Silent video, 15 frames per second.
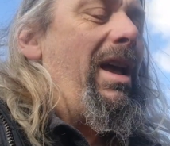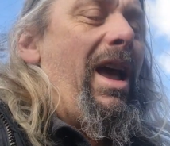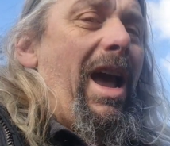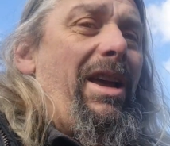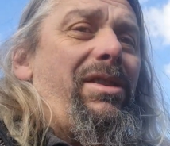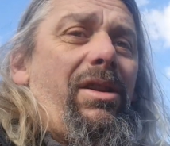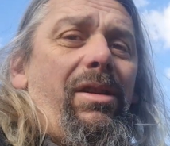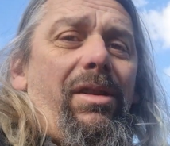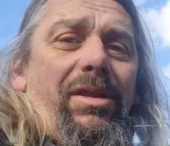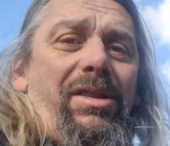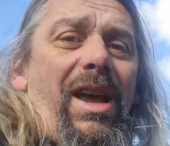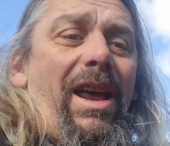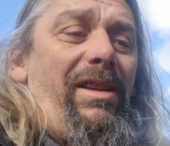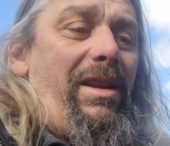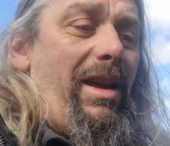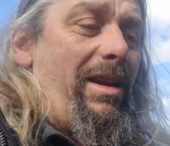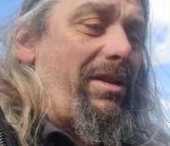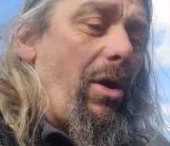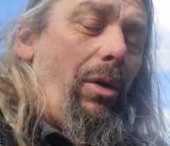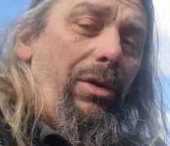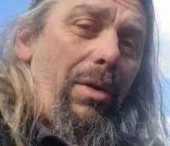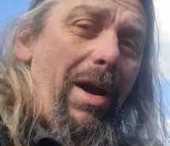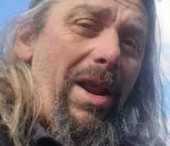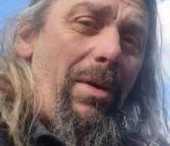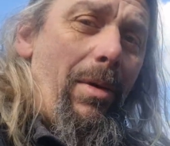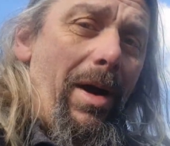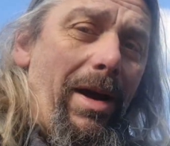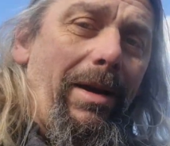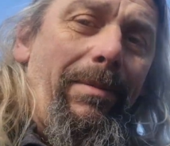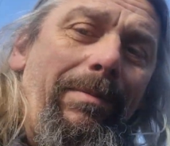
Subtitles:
it's another 10 years older anyway.